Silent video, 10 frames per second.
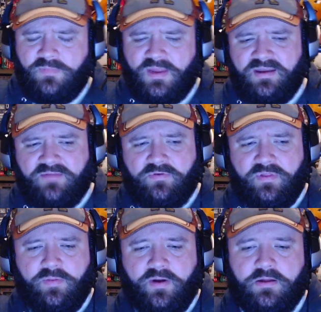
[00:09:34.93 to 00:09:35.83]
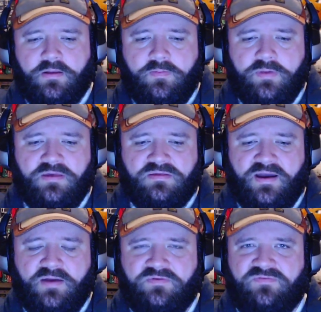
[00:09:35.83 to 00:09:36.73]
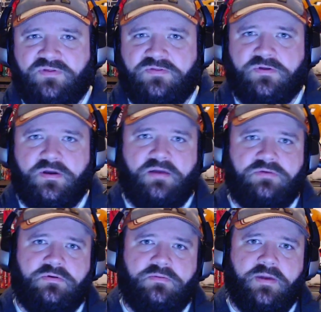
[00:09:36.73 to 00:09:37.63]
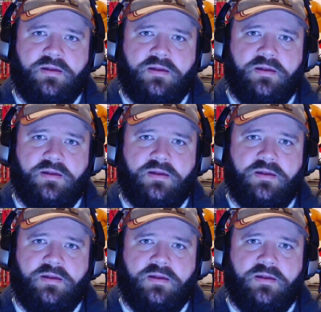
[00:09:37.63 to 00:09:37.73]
I never really brought it up because I always felt that the concert might